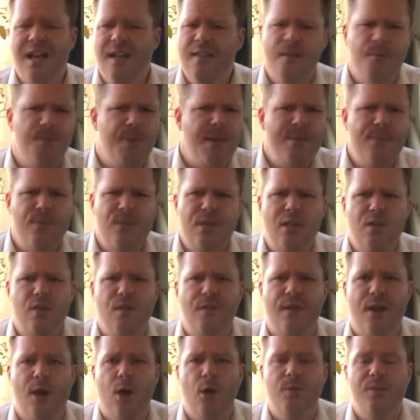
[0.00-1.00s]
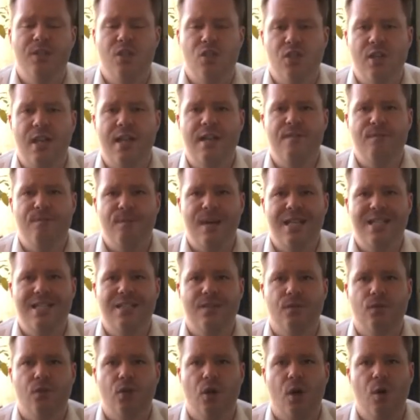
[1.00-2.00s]
the people that you've helped achieve
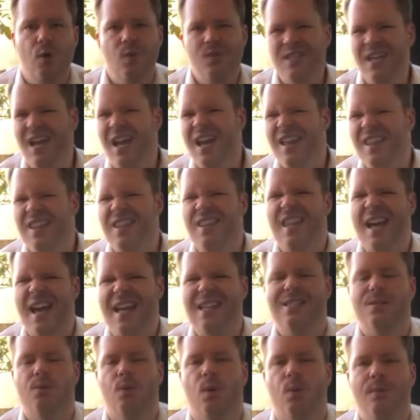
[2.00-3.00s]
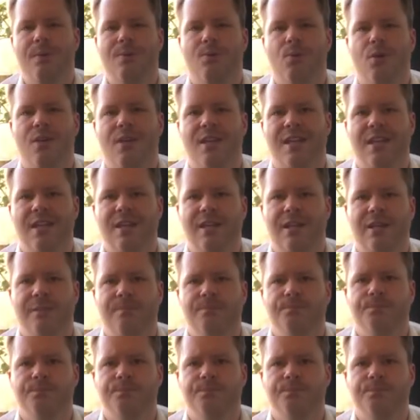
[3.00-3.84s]
massive goals. That's what we want here.